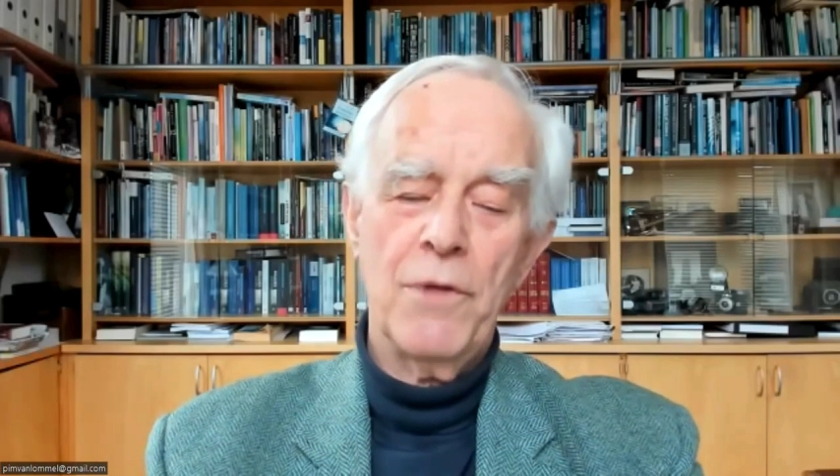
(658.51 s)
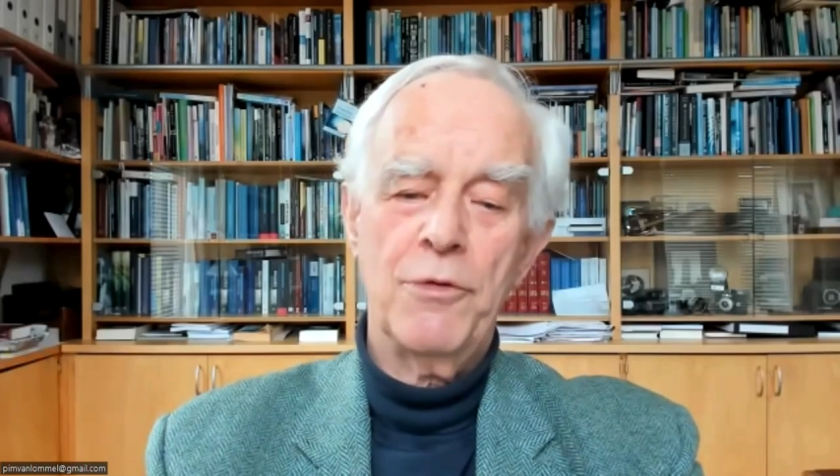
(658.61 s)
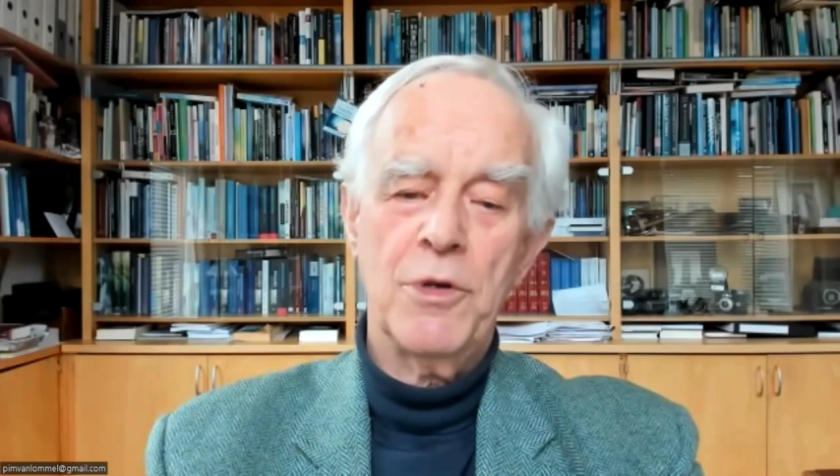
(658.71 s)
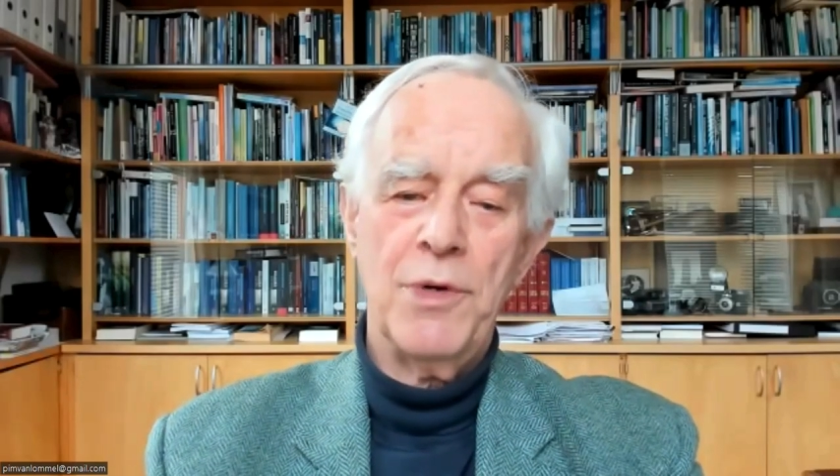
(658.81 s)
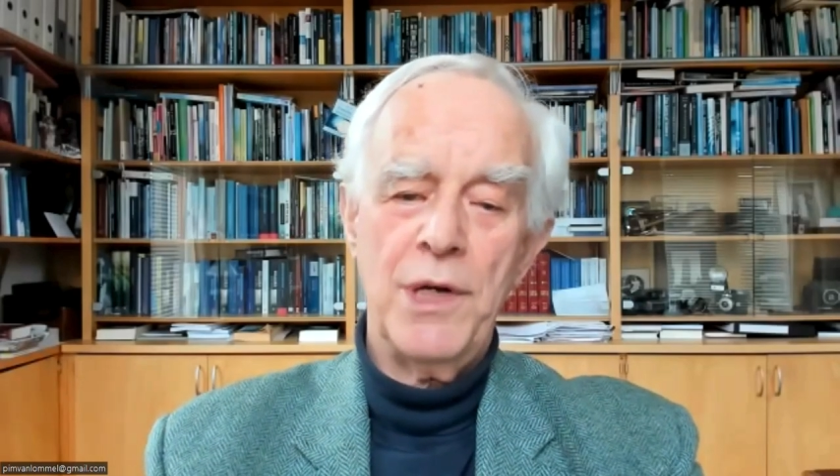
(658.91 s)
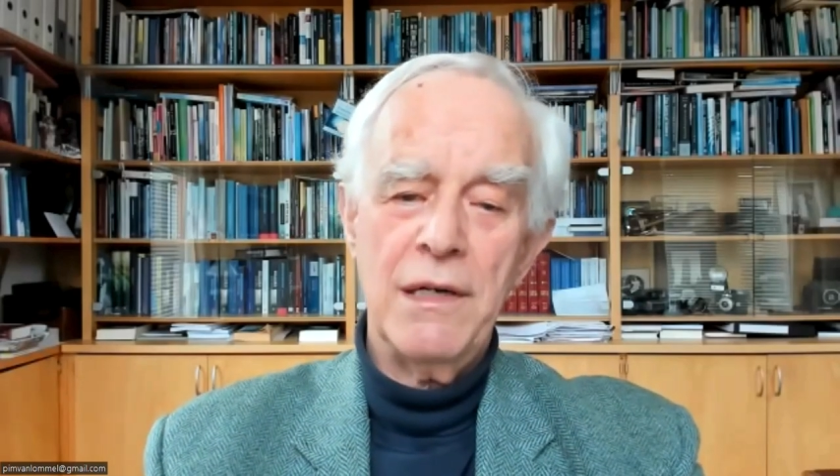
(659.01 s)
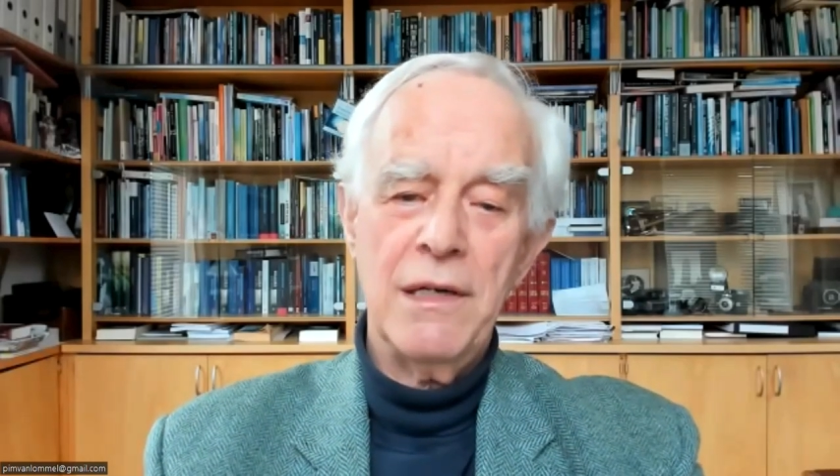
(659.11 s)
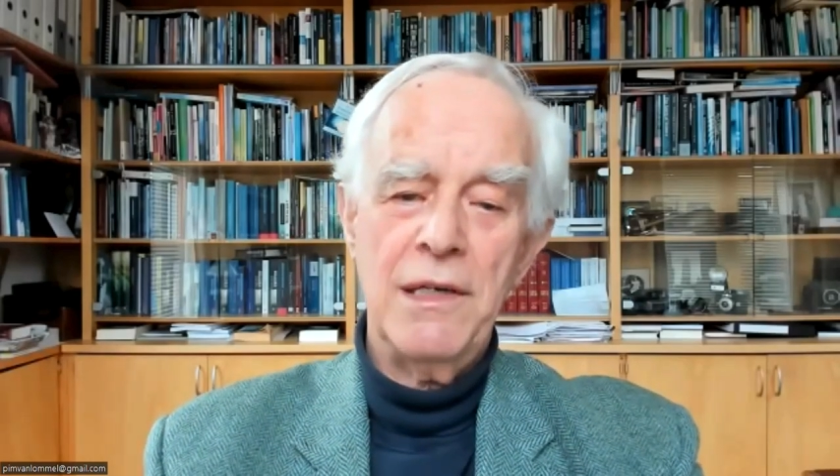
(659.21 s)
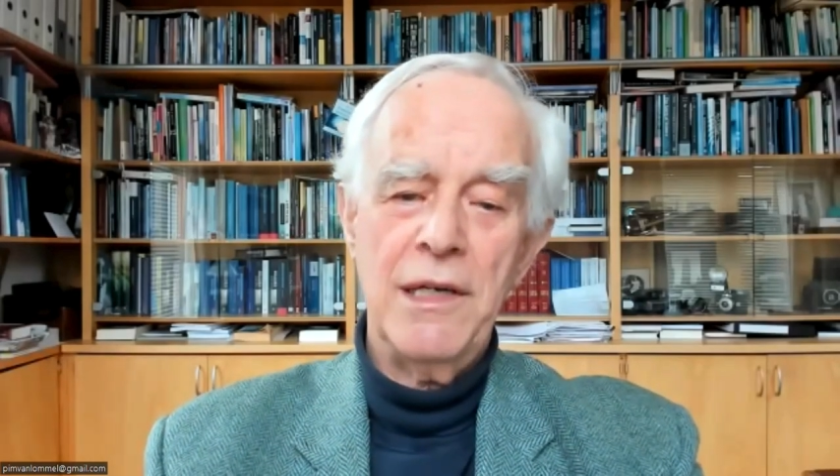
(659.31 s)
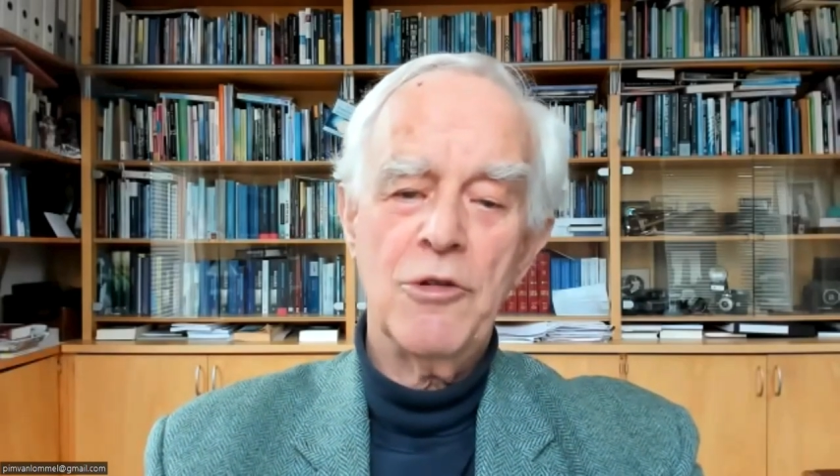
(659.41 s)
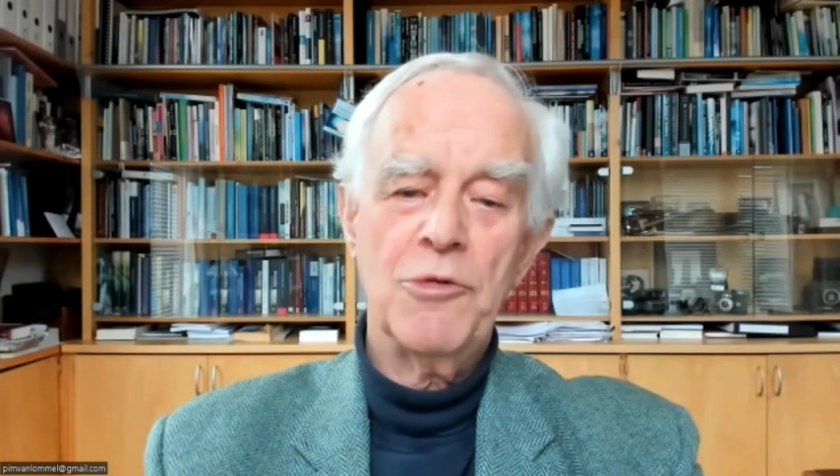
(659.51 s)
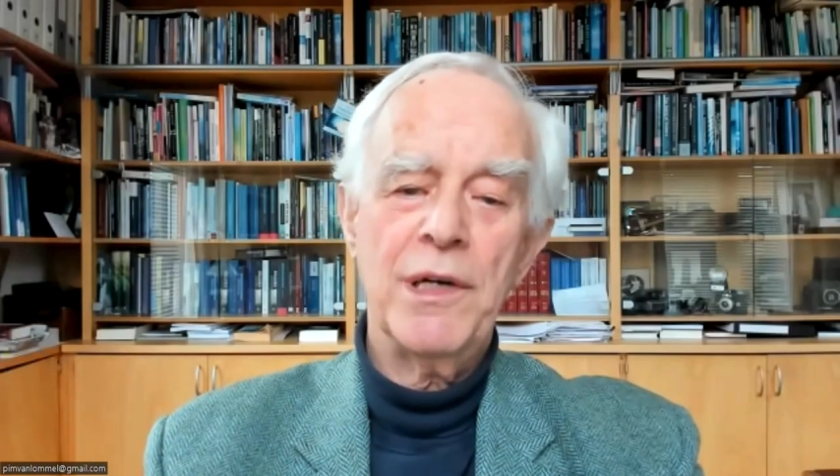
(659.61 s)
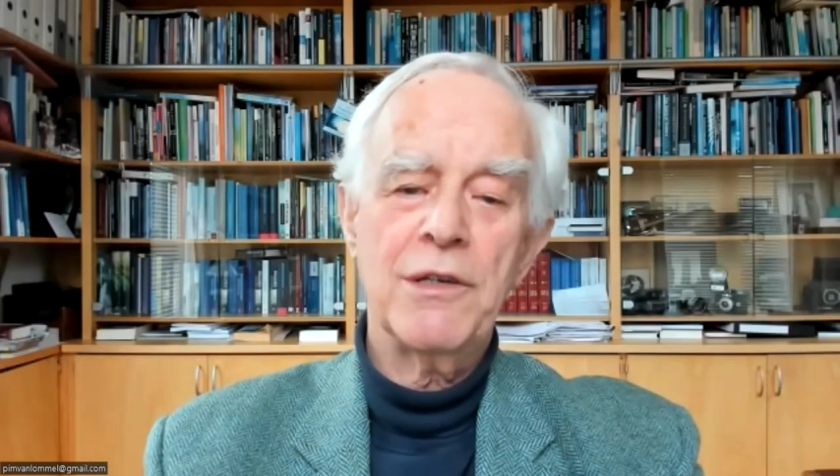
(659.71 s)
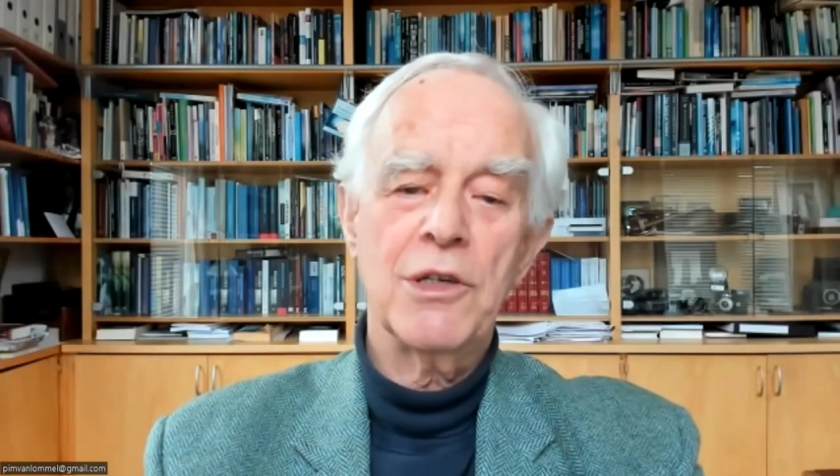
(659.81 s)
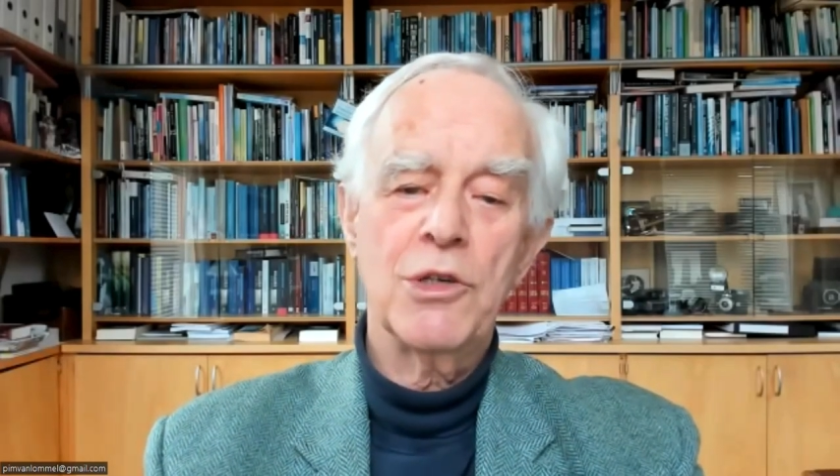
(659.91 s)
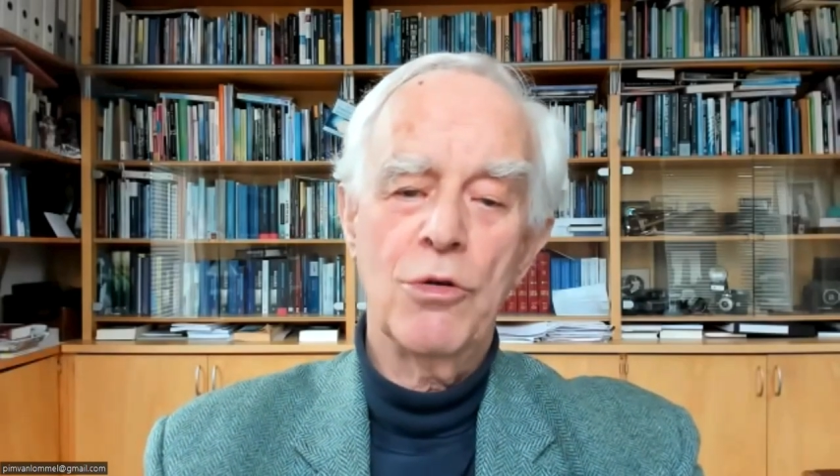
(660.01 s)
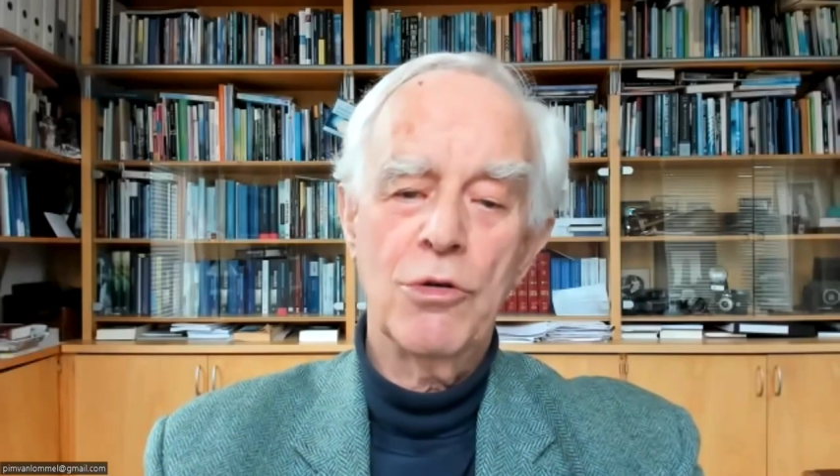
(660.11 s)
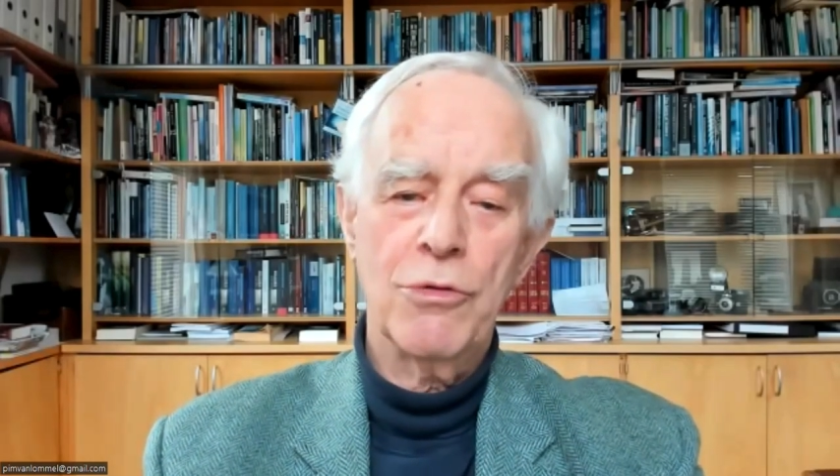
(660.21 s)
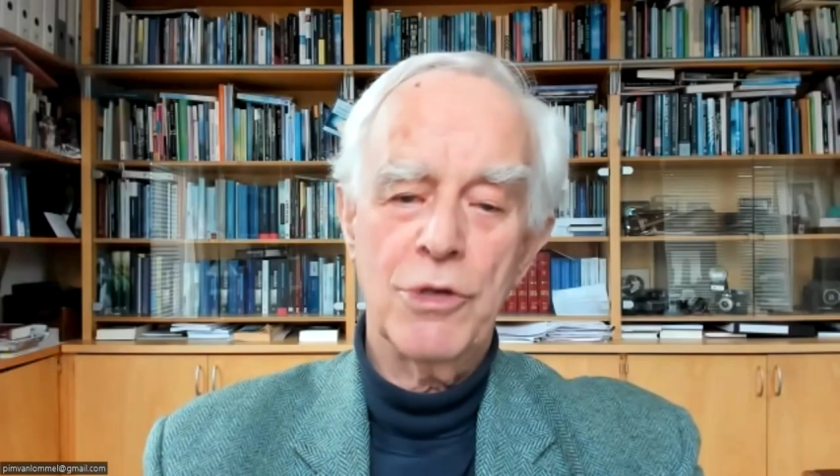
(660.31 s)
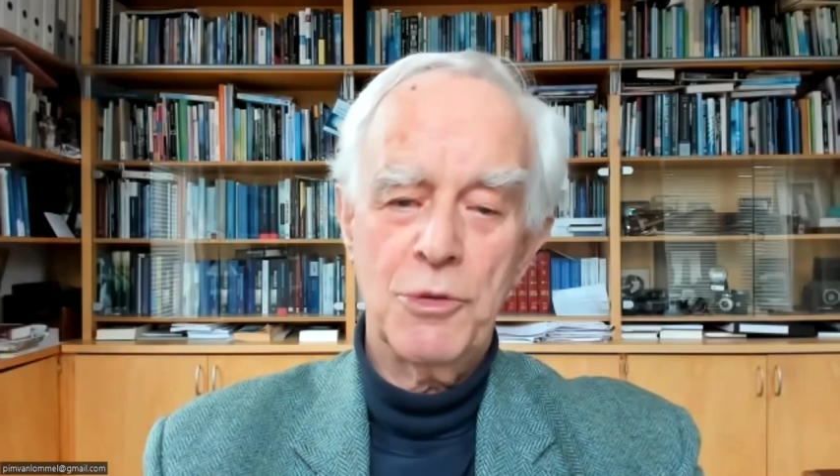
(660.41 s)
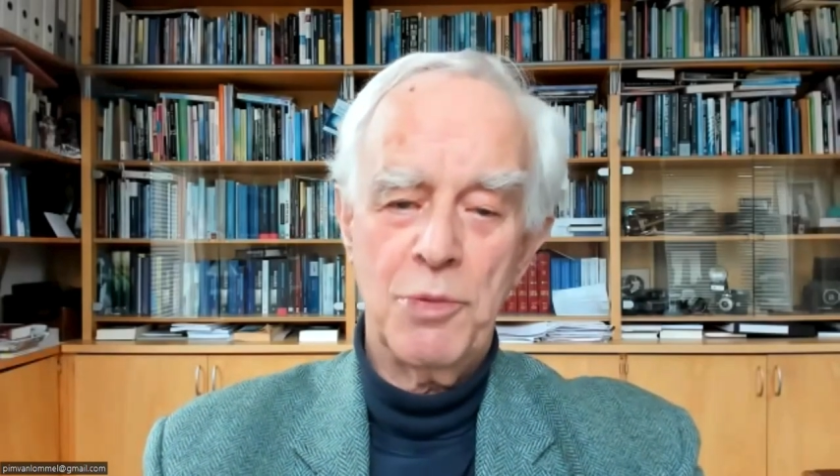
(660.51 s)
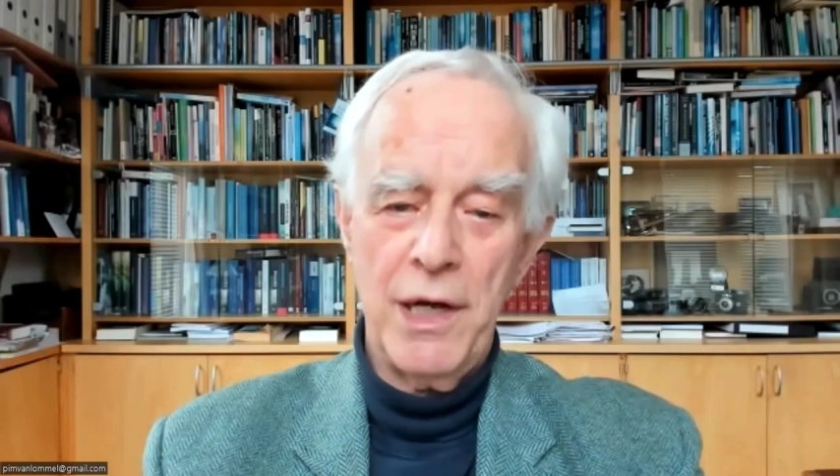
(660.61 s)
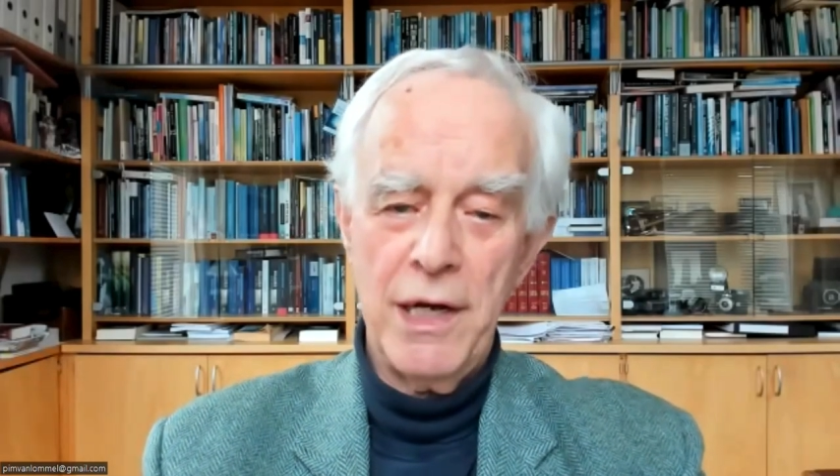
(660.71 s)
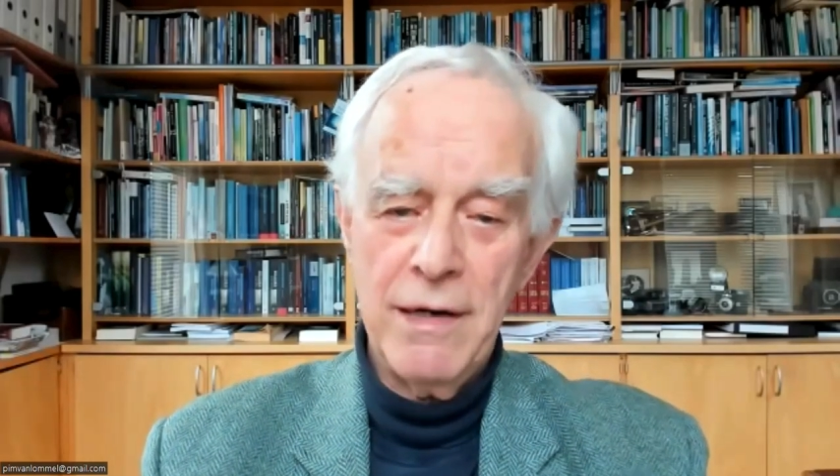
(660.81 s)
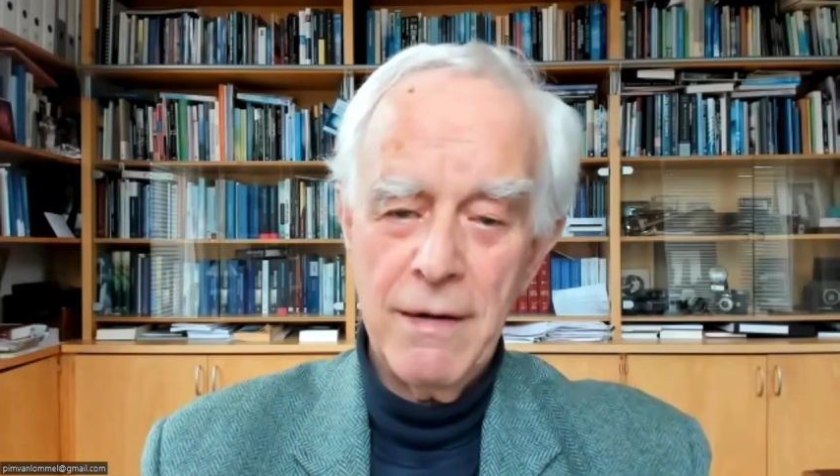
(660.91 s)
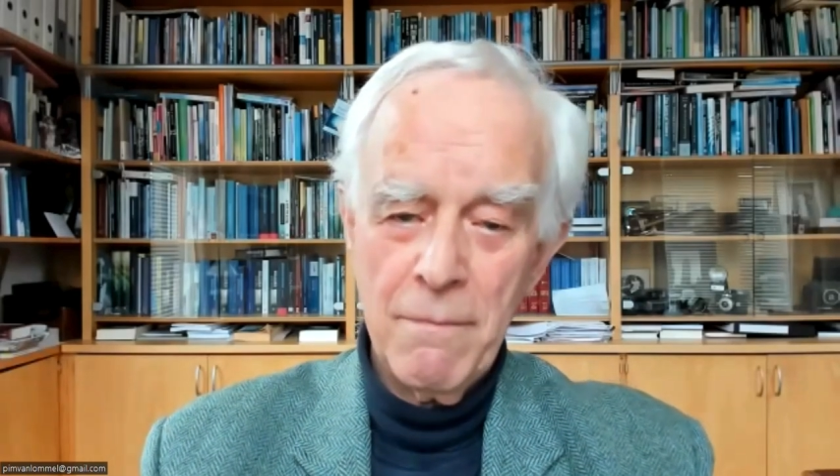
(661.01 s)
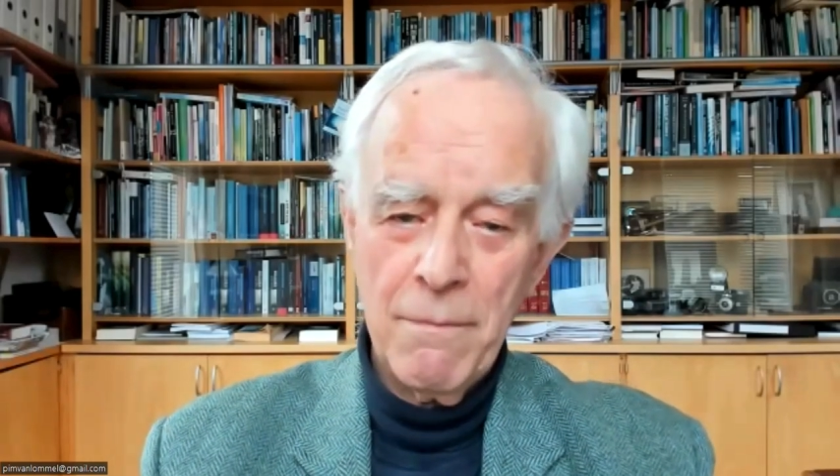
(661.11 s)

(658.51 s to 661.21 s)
of the brain didn't matter at all to explain